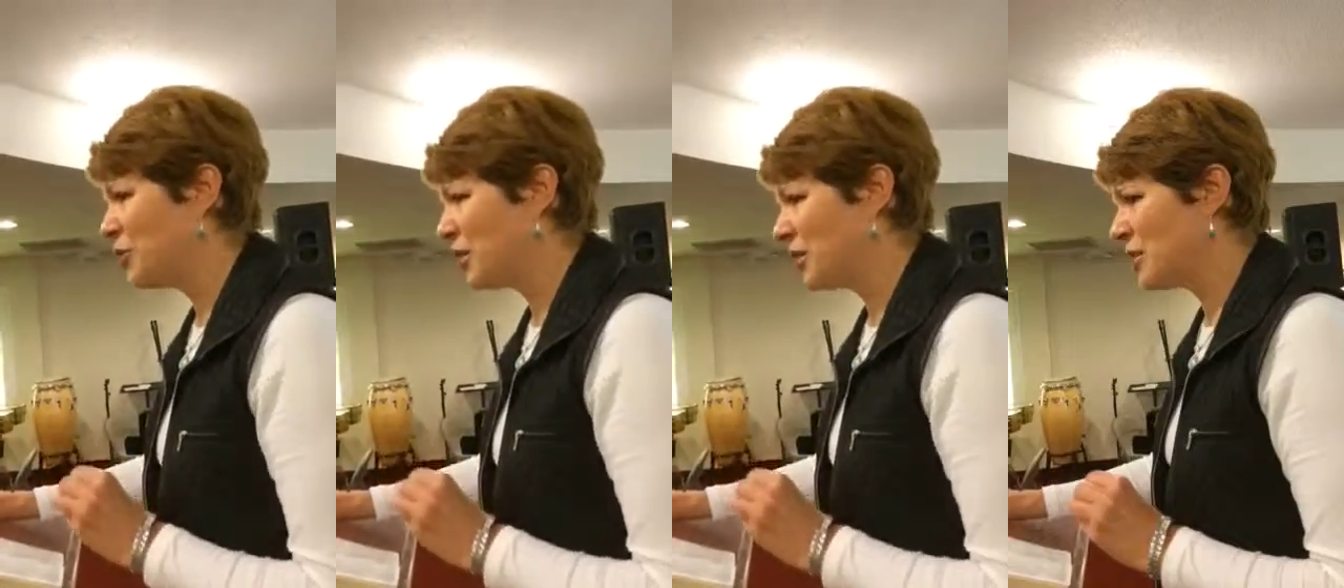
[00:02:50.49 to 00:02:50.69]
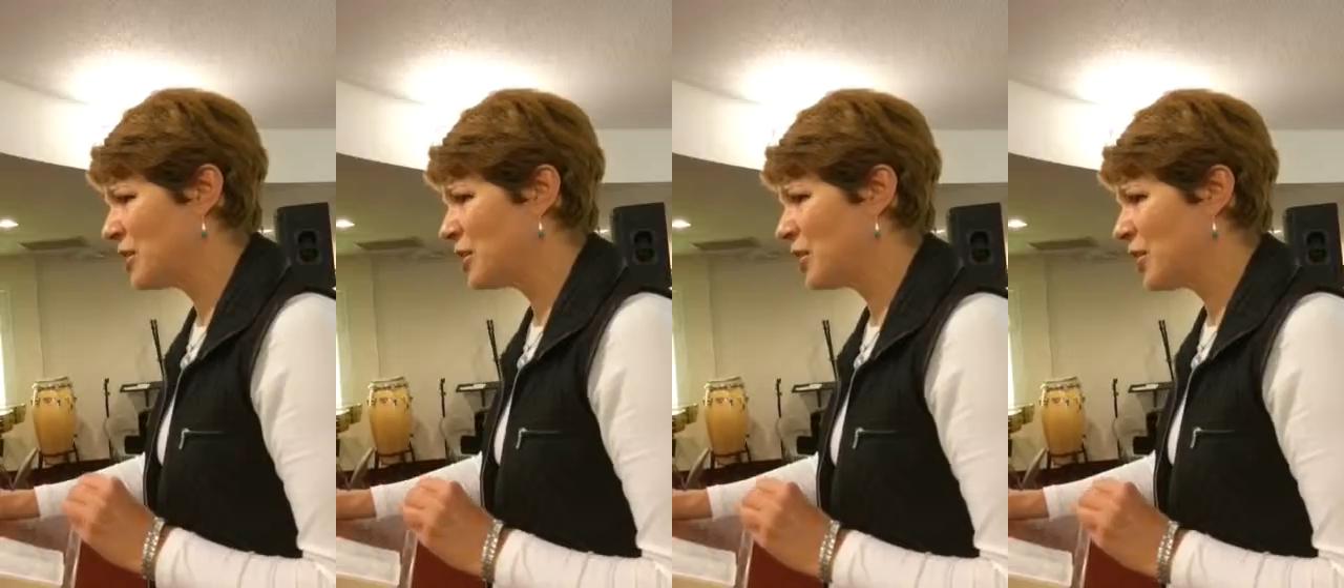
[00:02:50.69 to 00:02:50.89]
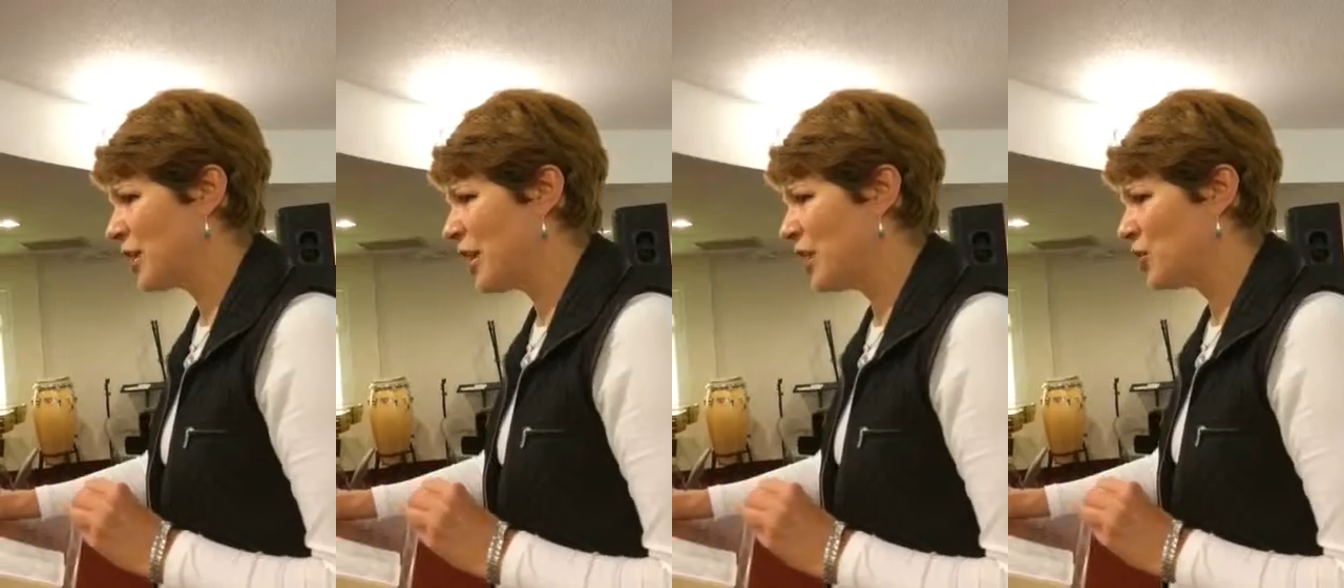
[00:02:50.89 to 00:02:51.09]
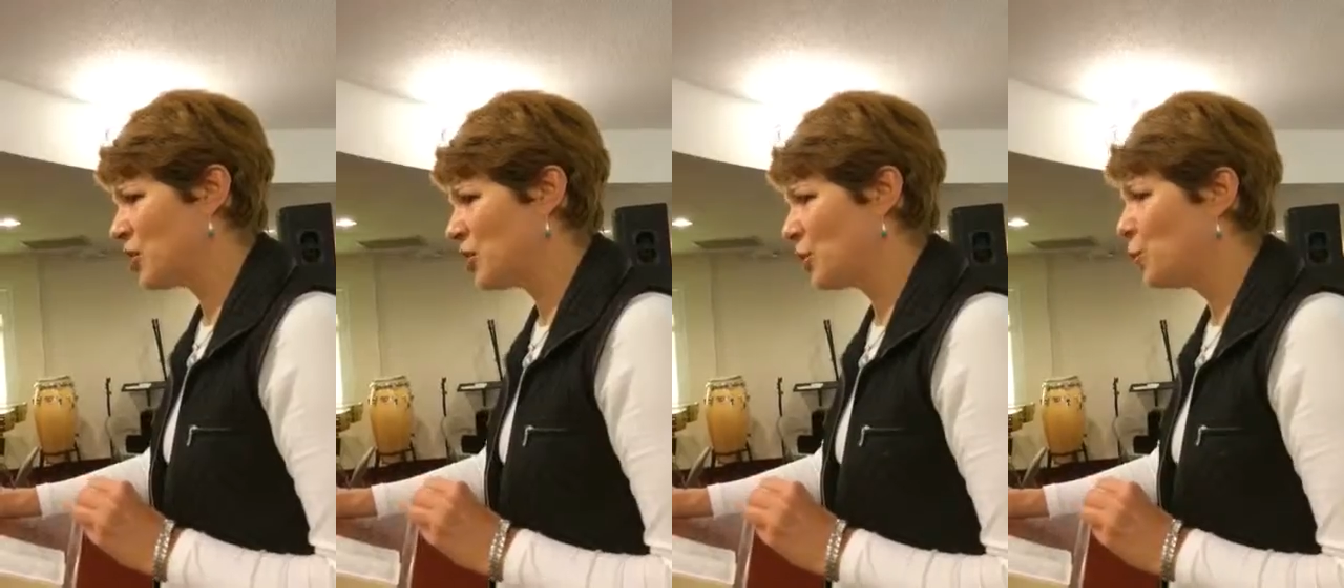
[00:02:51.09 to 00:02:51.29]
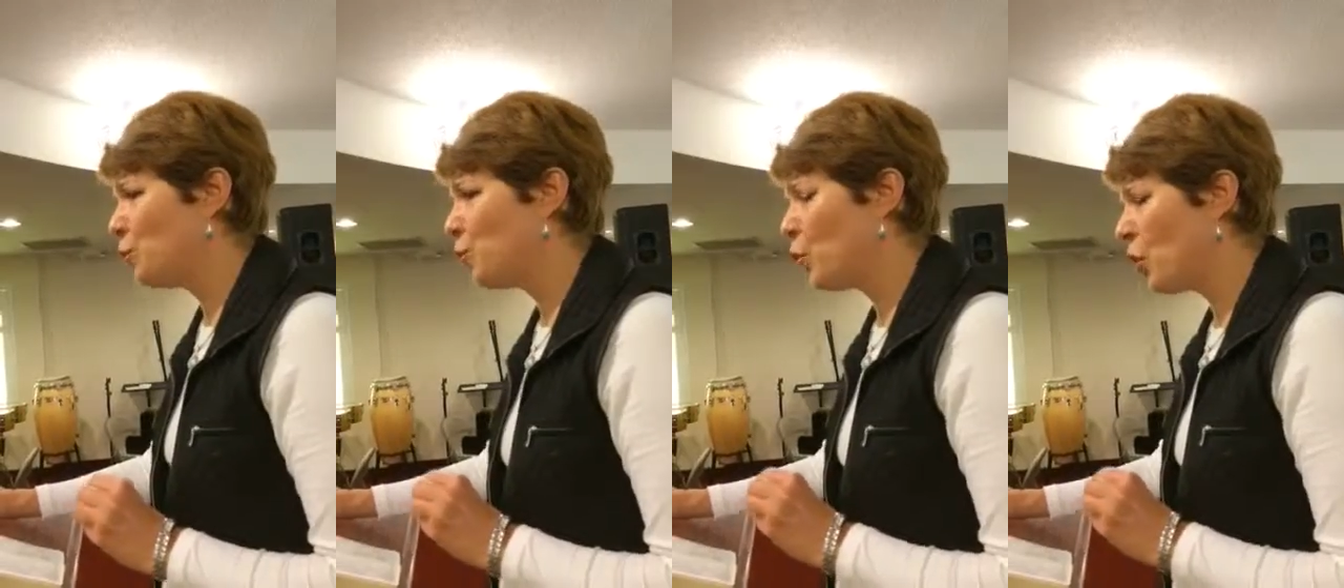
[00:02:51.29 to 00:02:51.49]

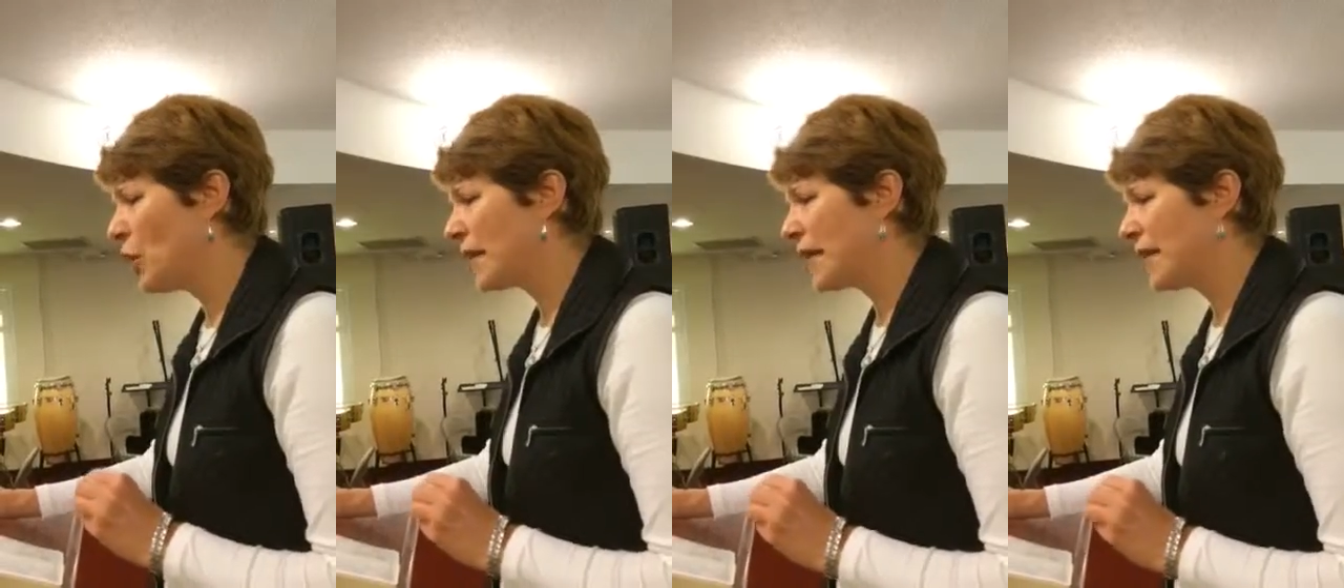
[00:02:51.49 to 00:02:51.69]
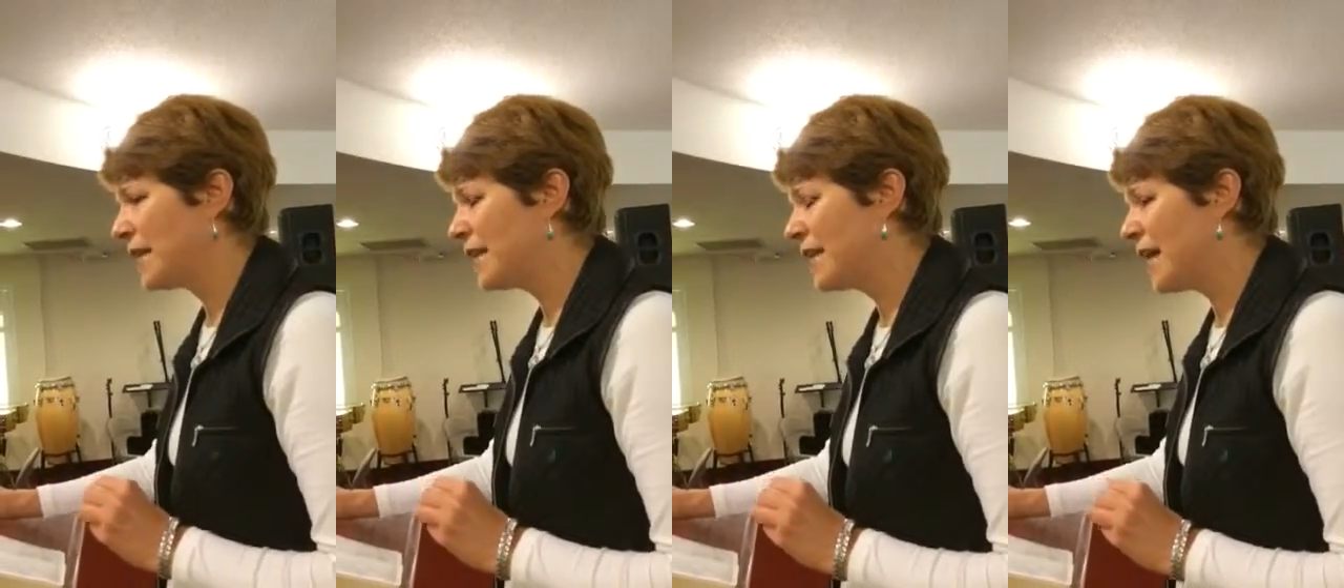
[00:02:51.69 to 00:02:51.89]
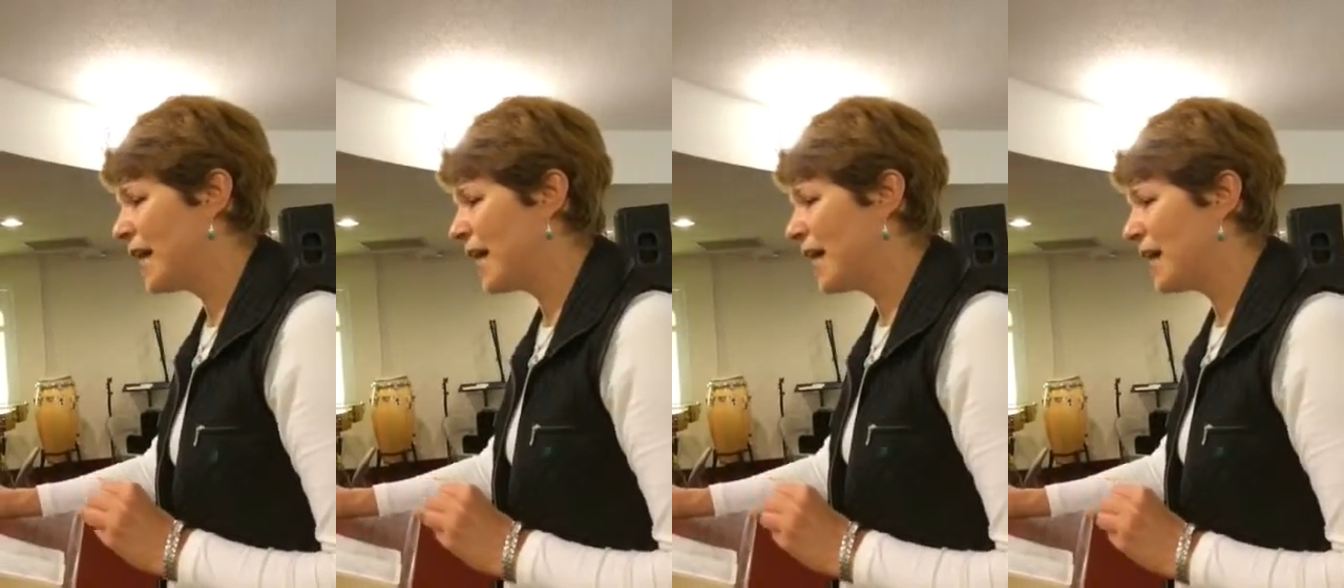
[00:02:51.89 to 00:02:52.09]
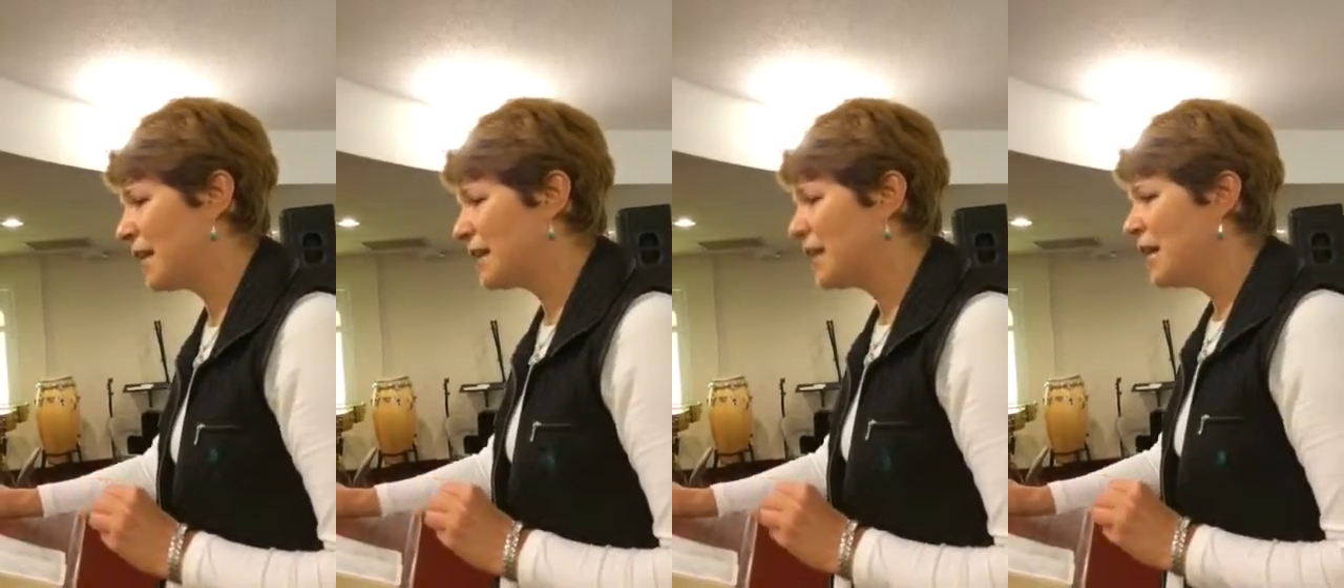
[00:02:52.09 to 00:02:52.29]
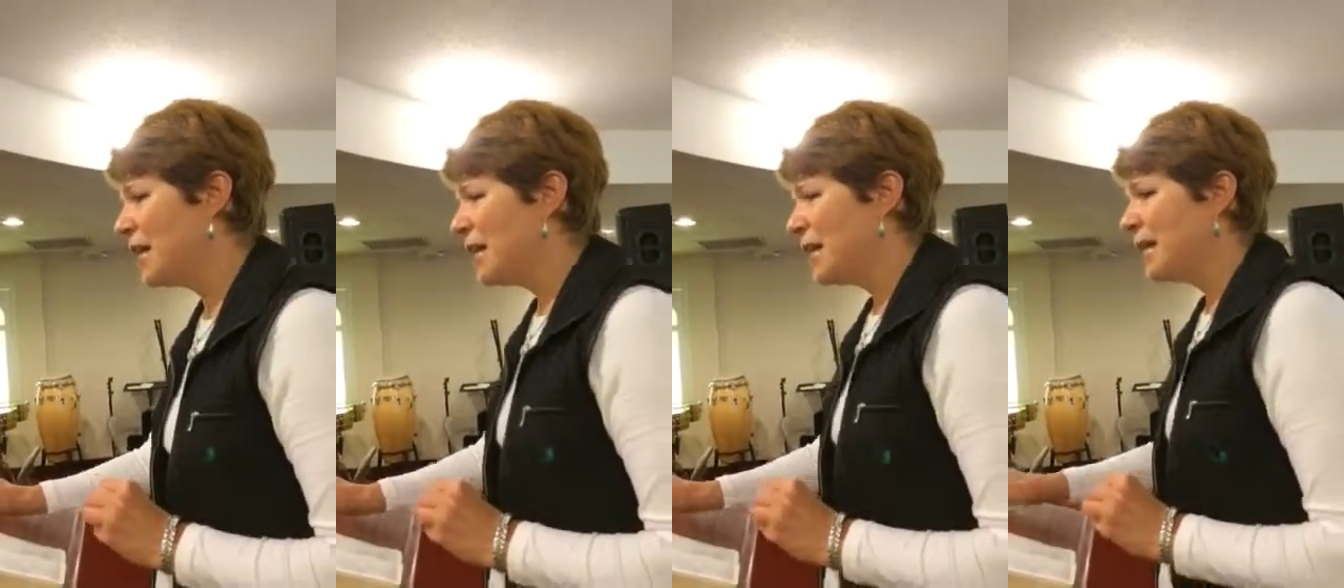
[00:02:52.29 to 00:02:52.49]
transgression, walking dead,